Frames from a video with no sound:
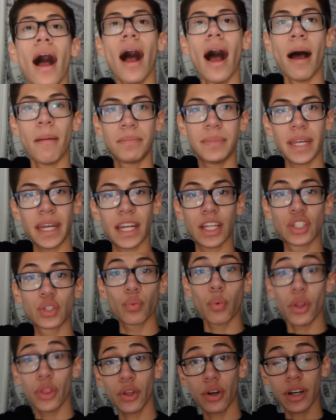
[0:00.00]
Update,
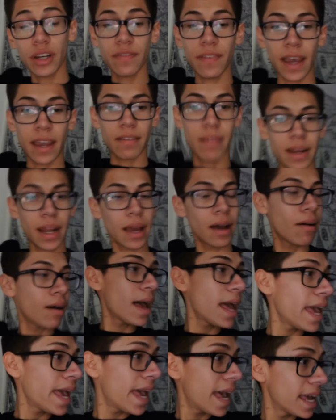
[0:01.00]
it's 1:35 now,
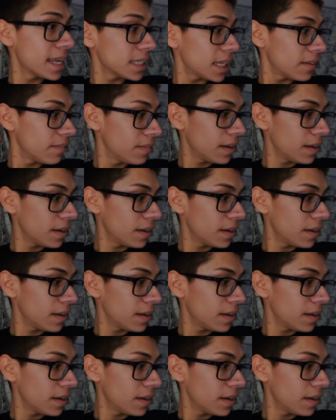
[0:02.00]
and I